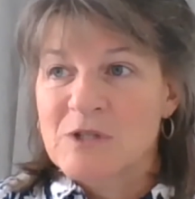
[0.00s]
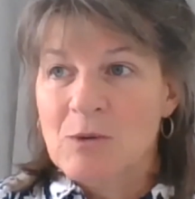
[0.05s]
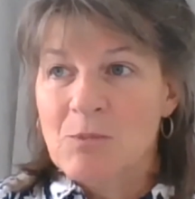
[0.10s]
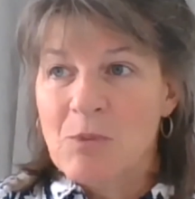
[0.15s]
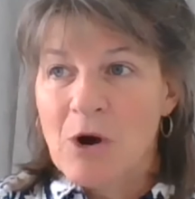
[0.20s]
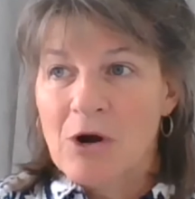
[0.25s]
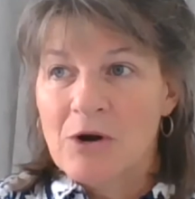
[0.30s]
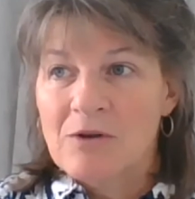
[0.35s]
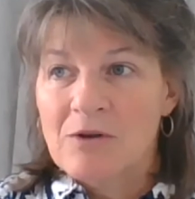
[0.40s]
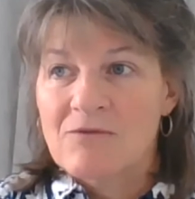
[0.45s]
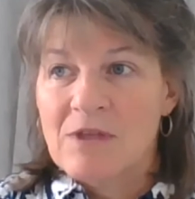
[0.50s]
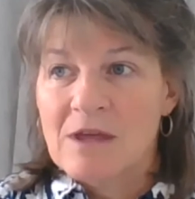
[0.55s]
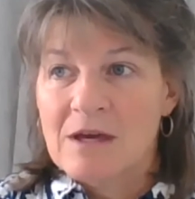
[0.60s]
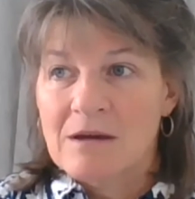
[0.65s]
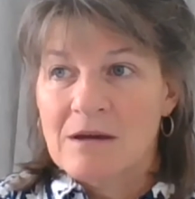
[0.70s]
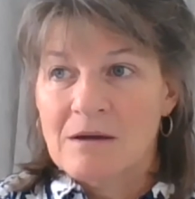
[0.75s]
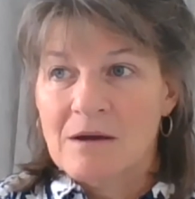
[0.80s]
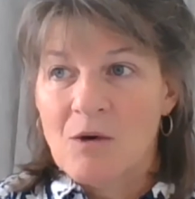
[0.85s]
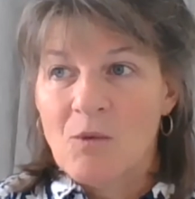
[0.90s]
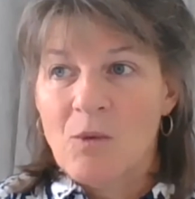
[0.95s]
part of
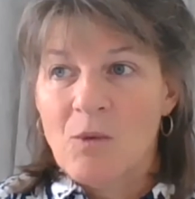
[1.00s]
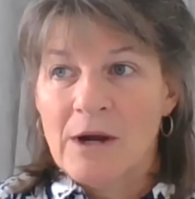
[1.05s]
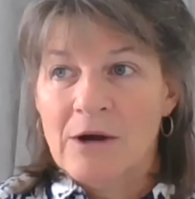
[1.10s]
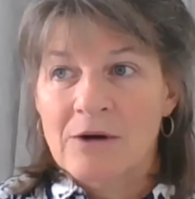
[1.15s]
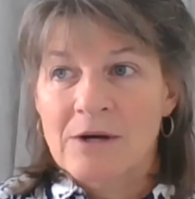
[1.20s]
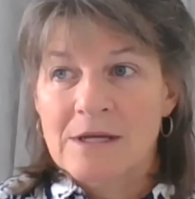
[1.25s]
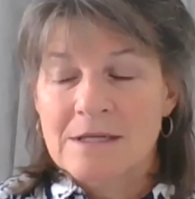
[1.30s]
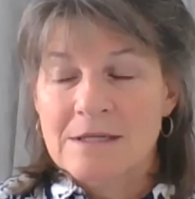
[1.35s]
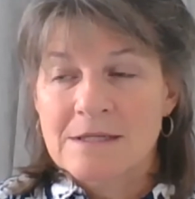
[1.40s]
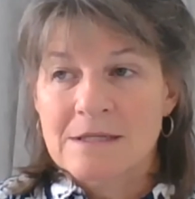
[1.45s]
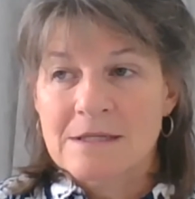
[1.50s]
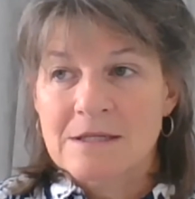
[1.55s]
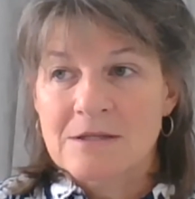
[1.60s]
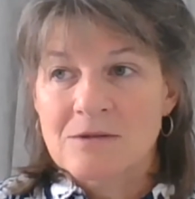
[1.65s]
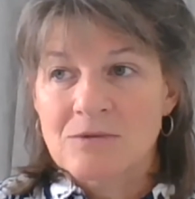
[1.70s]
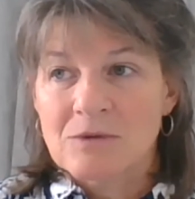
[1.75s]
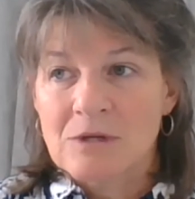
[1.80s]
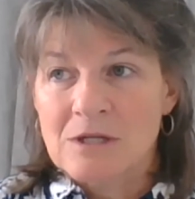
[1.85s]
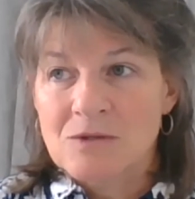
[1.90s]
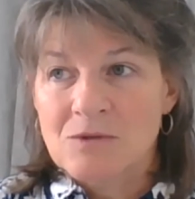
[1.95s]
the awareness
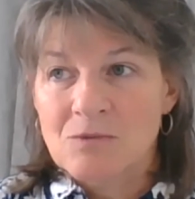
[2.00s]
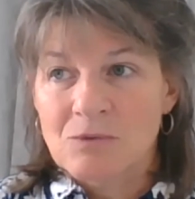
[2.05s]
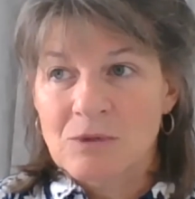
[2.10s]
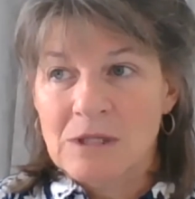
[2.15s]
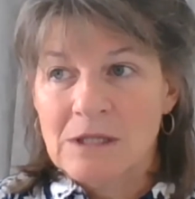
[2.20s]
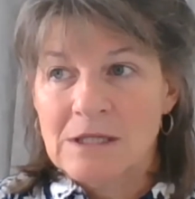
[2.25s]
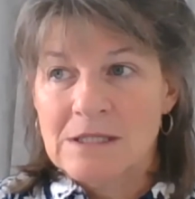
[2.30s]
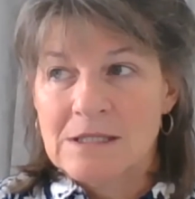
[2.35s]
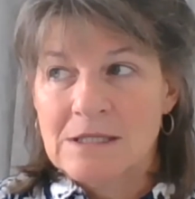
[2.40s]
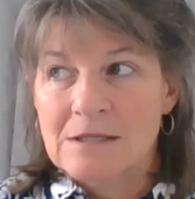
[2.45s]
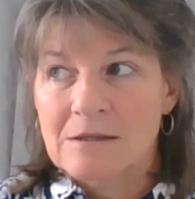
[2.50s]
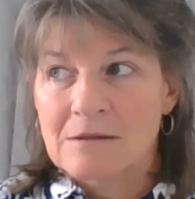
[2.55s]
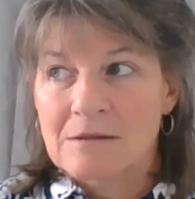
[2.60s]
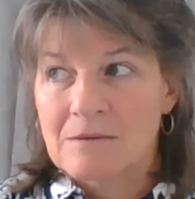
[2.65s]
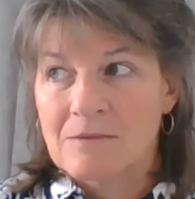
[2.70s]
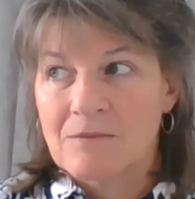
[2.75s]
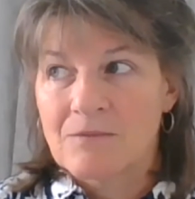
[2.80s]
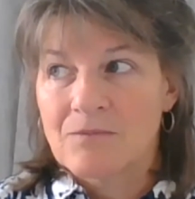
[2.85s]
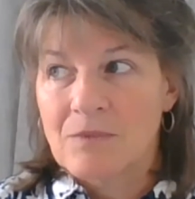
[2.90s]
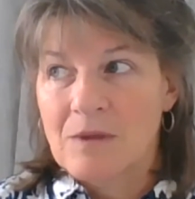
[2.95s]
is really
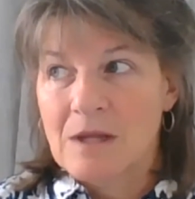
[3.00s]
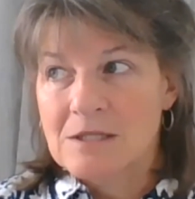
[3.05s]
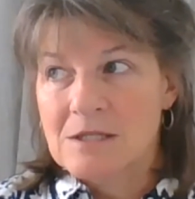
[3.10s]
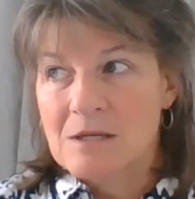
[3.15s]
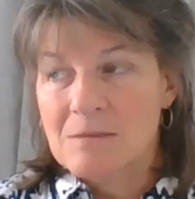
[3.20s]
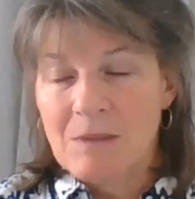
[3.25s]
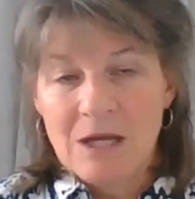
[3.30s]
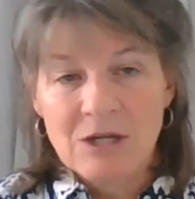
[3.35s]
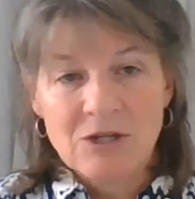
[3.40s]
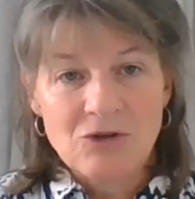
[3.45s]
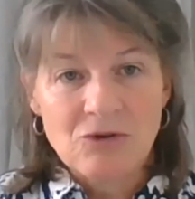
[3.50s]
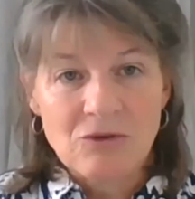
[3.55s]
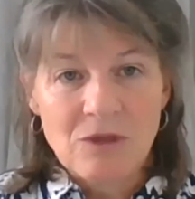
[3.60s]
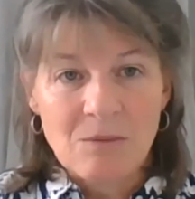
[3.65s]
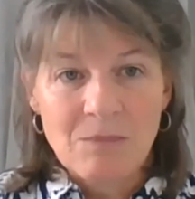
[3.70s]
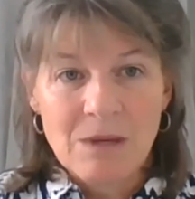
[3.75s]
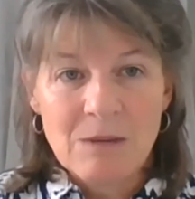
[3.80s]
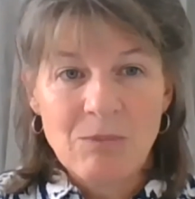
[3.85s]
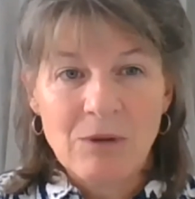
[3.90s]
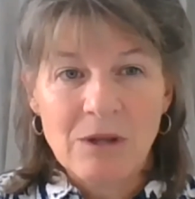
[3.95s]
to make sure
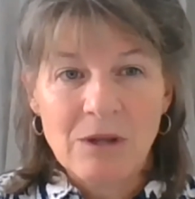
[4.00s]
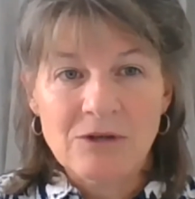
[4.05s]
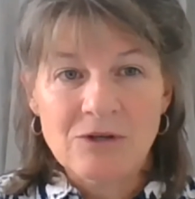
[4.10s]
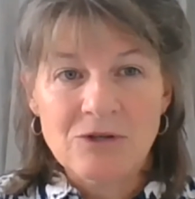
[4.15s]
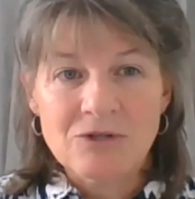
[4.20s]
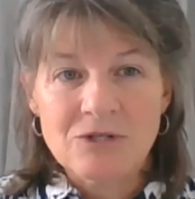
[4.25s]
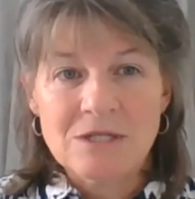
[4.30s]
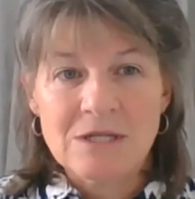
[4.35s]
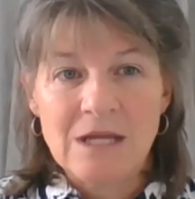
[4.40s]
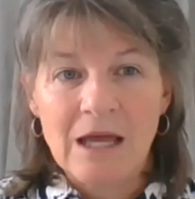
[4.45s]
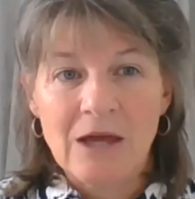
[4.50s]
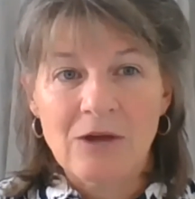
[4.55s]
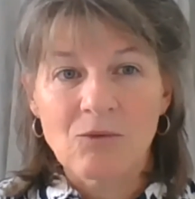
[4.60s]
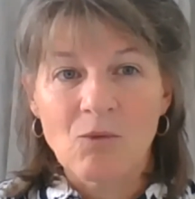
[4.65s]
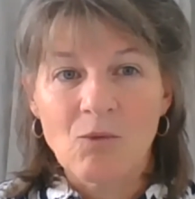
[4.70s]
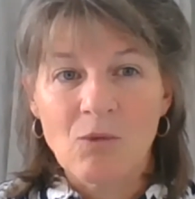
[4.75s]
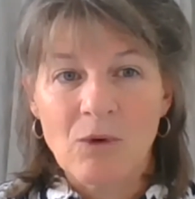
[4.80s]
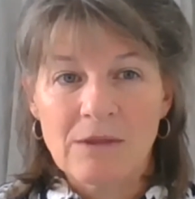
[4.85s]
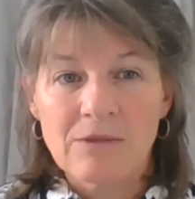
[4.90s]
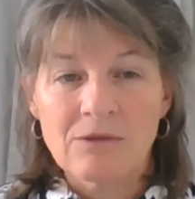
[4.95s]
that people understand
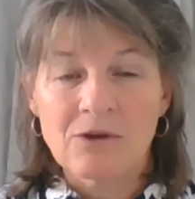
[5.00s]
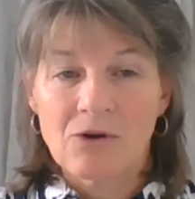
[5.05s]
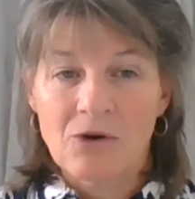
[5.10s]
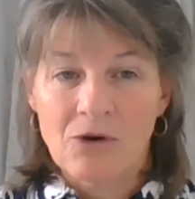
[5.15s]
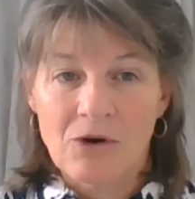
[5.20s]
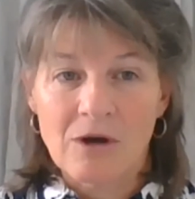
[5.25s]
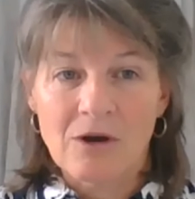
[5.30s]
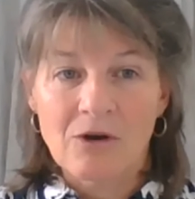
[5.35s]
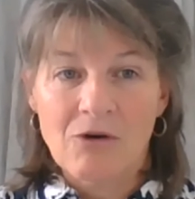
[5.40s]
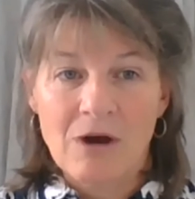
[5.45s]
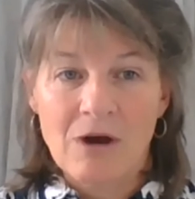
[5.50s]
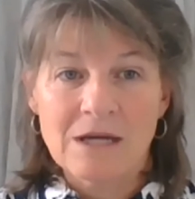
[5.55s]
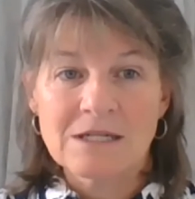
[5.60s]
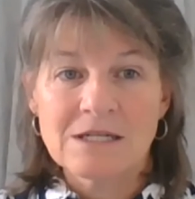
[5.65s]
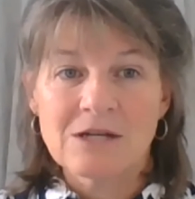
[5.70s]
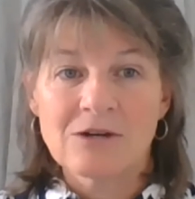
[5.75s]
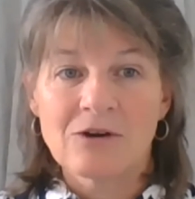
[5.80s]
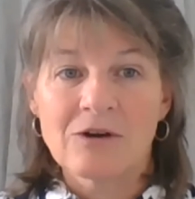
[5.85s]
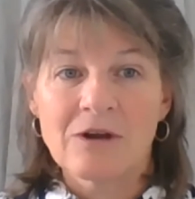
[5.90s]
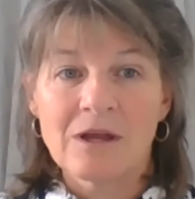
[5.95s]
what the current
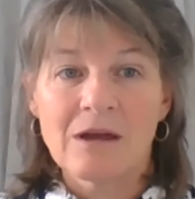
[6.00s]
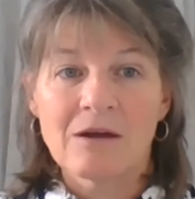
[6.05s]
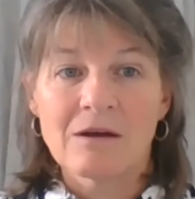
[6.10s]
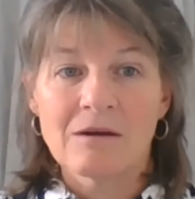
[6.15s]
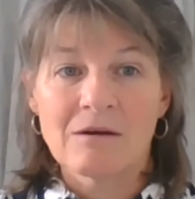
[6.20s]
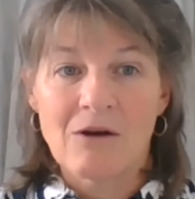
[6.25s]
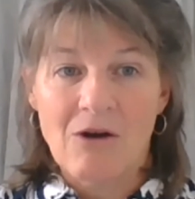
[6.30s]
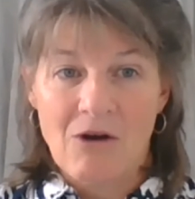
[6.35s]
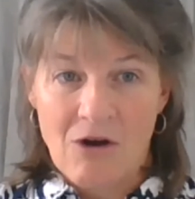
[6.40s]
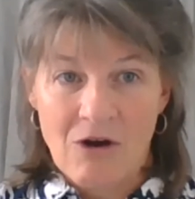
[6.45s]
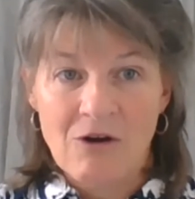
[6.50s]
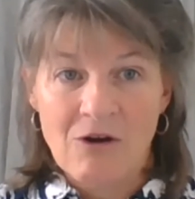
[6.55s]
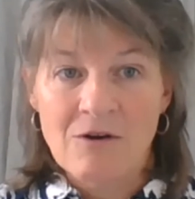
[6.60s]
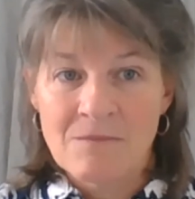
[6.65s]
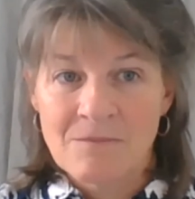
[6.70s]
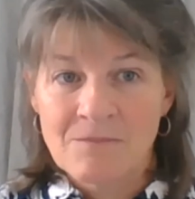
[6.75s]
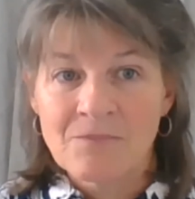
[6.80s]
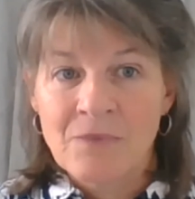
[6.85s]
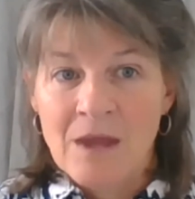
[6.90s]
criteria are,